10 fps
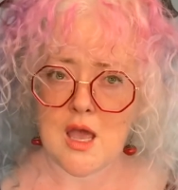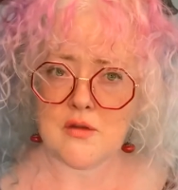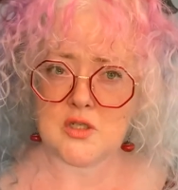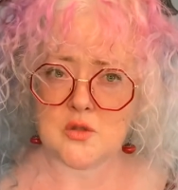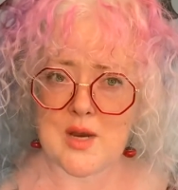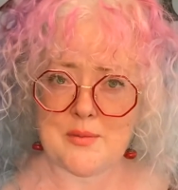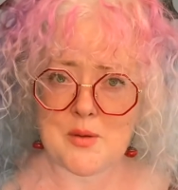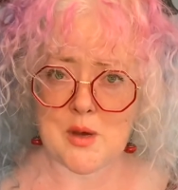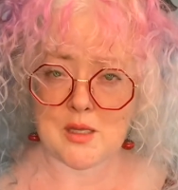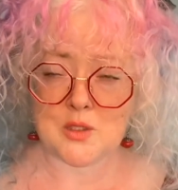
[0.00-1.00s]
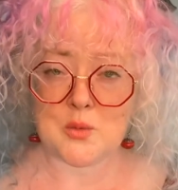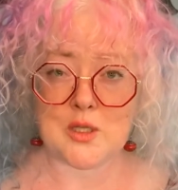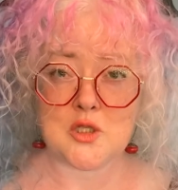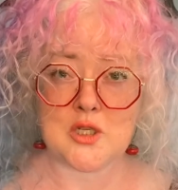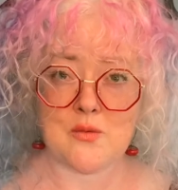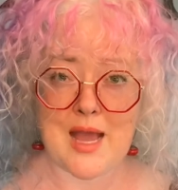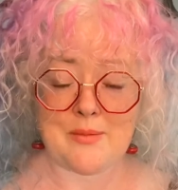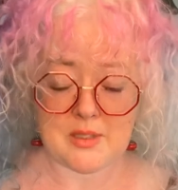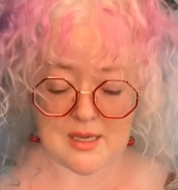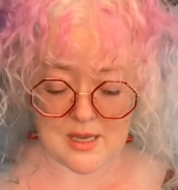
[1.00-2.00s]
She's wrapped them all as well as she
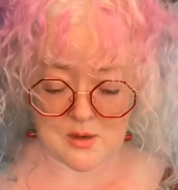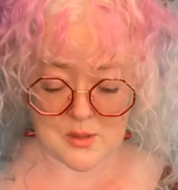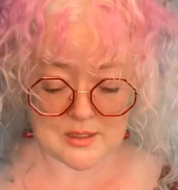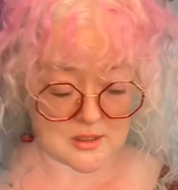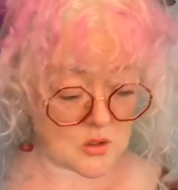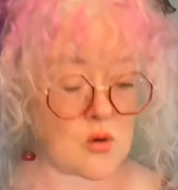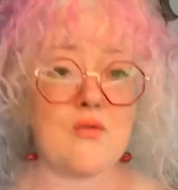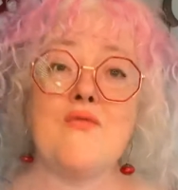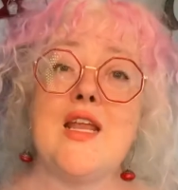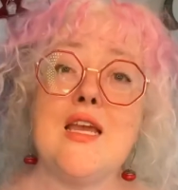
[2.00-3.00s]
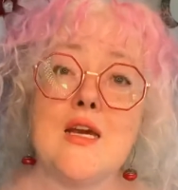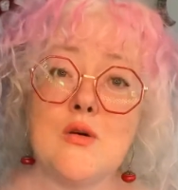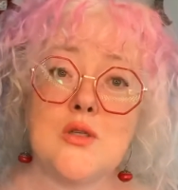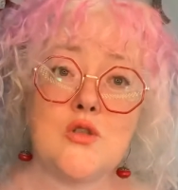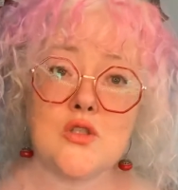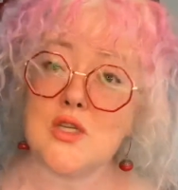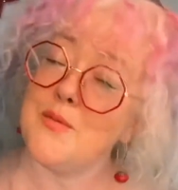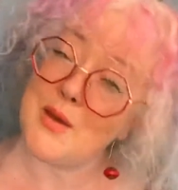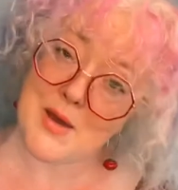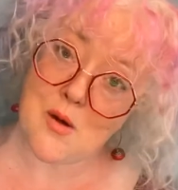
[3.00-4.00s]
wrapped the other ones. This whole video is just gonna
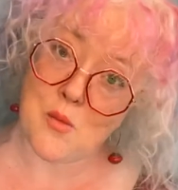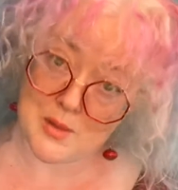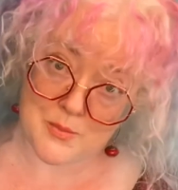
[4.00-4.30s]
be about one